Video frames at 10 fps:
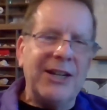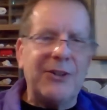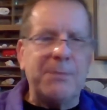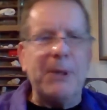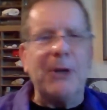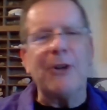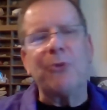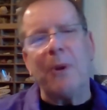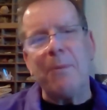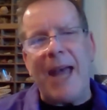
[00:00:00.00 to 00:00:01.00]

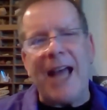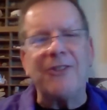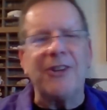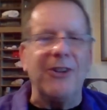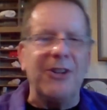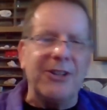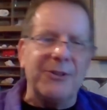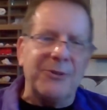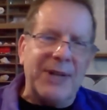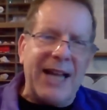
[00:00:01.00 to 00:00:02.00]
spiritual
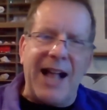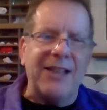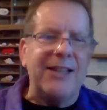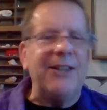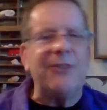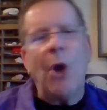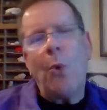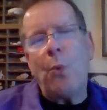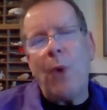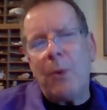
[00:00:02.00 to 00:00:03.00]
magical realities.
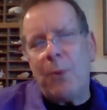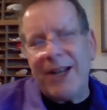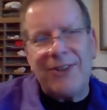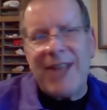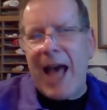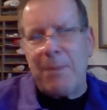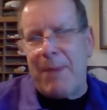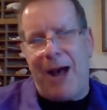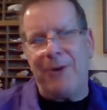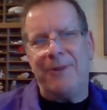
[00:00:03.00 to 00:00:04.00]
What what is that
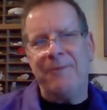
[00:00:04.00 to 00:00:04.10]
about?